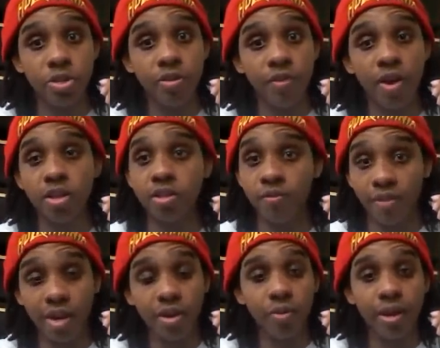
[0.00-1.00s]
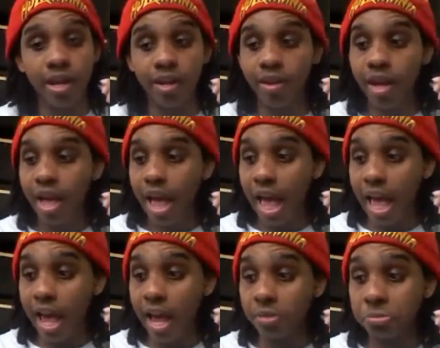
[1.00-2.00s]
universe very well.
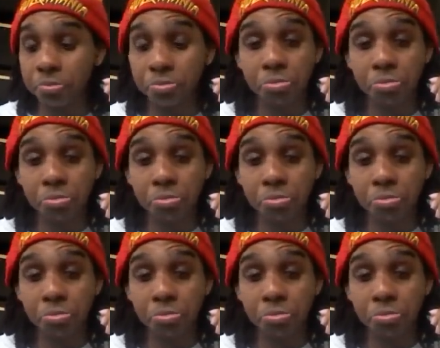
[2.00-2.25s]
And